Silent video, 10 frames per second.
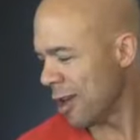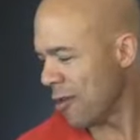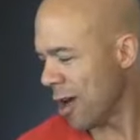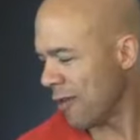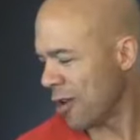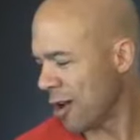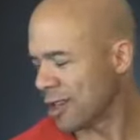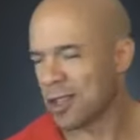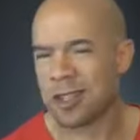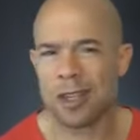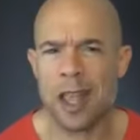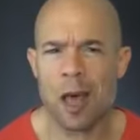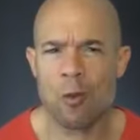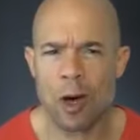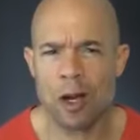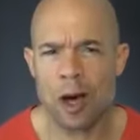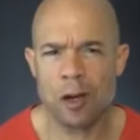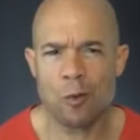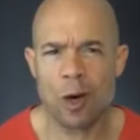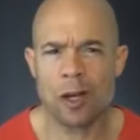Right, if you're interested in that
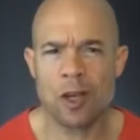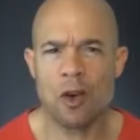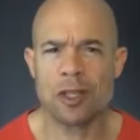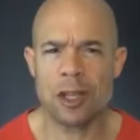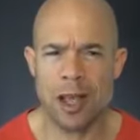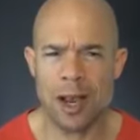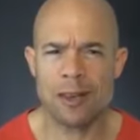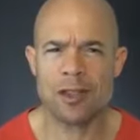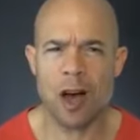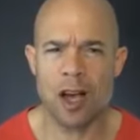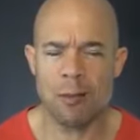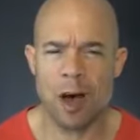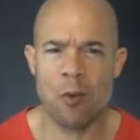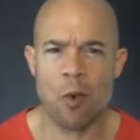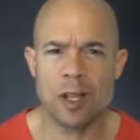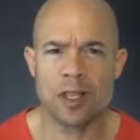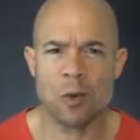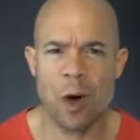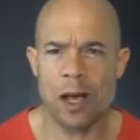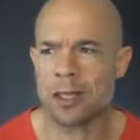one-on-one coaching that I talk about once,
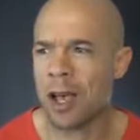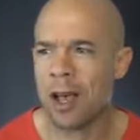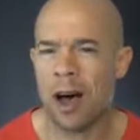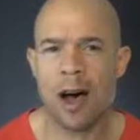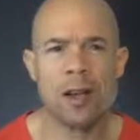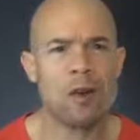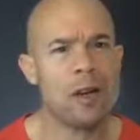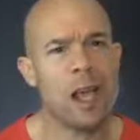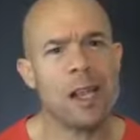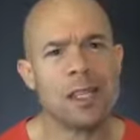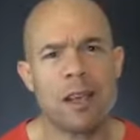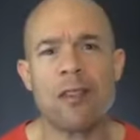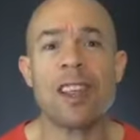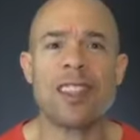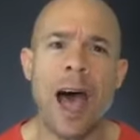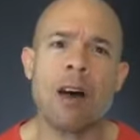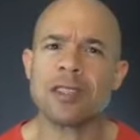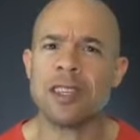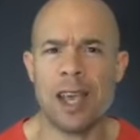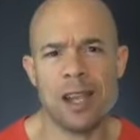twice, 187,
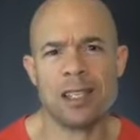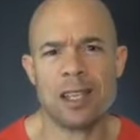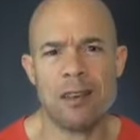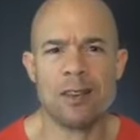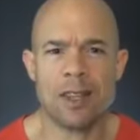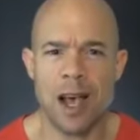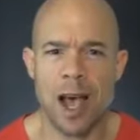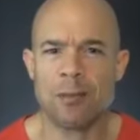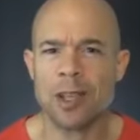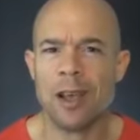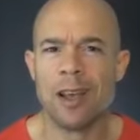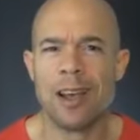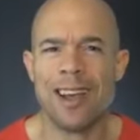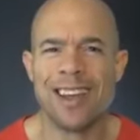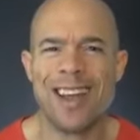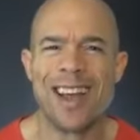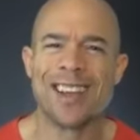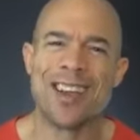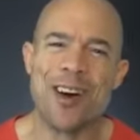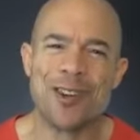1,087 times,
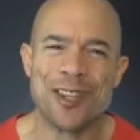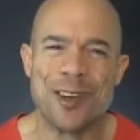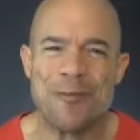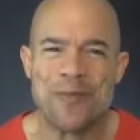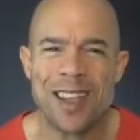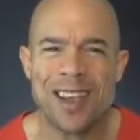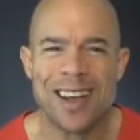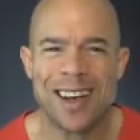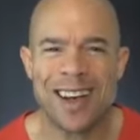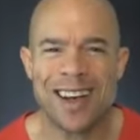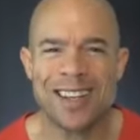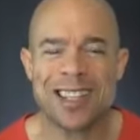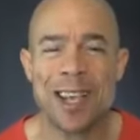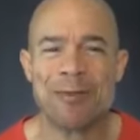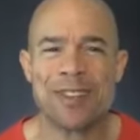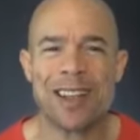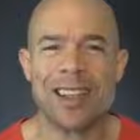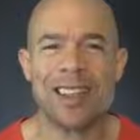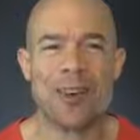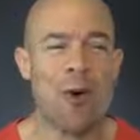go to
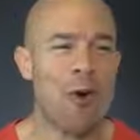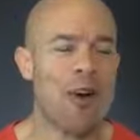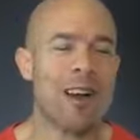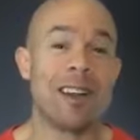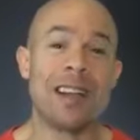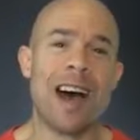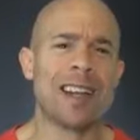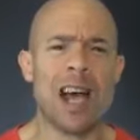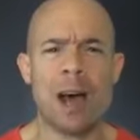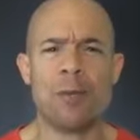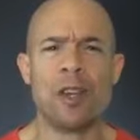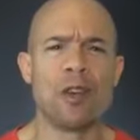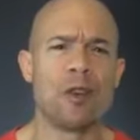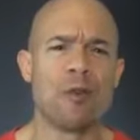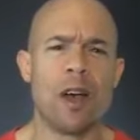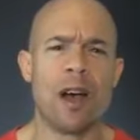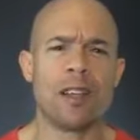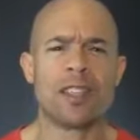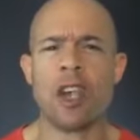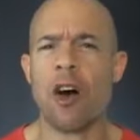skiplacour.com and you
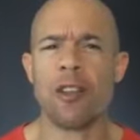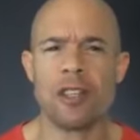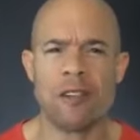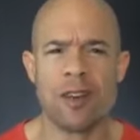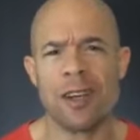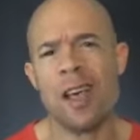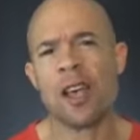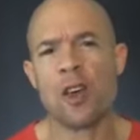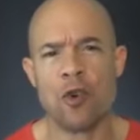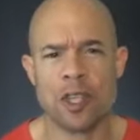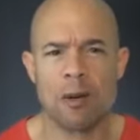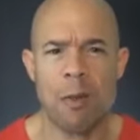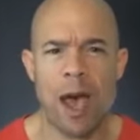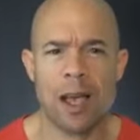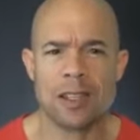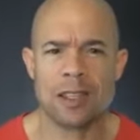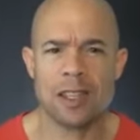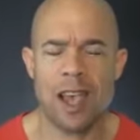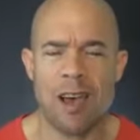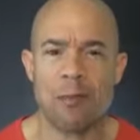can see all the different coaching
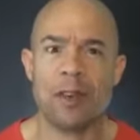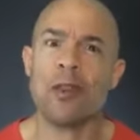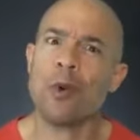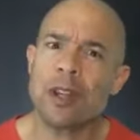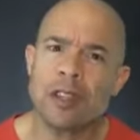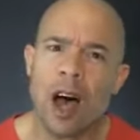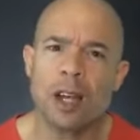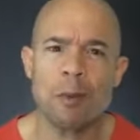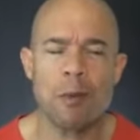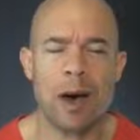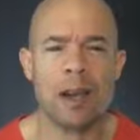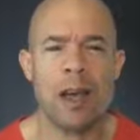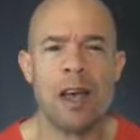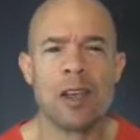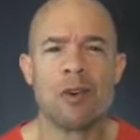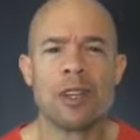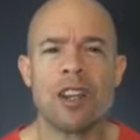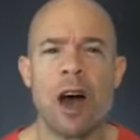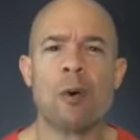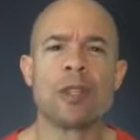packages I have. But if you want to talk to me about it, go to
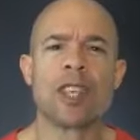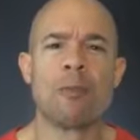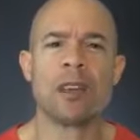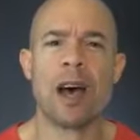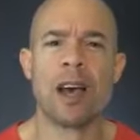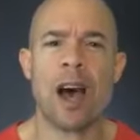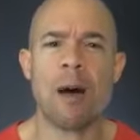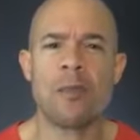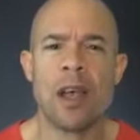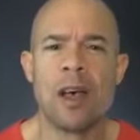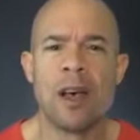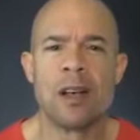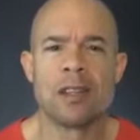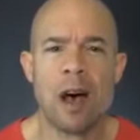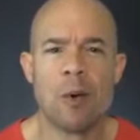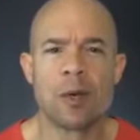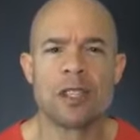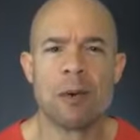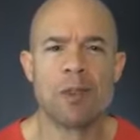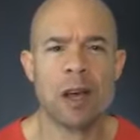TalkWithSkip.com.
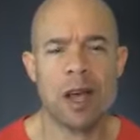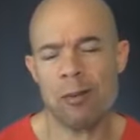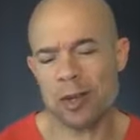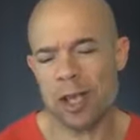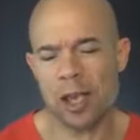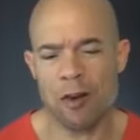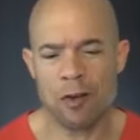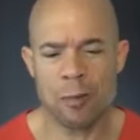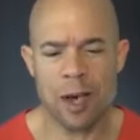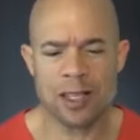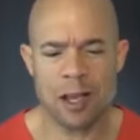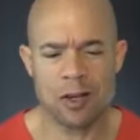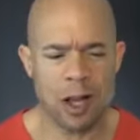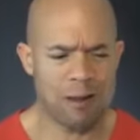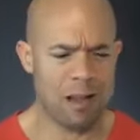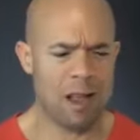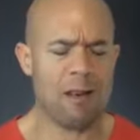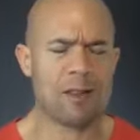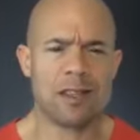TalkWithSkip.com will take you over to my schedule. I'd love to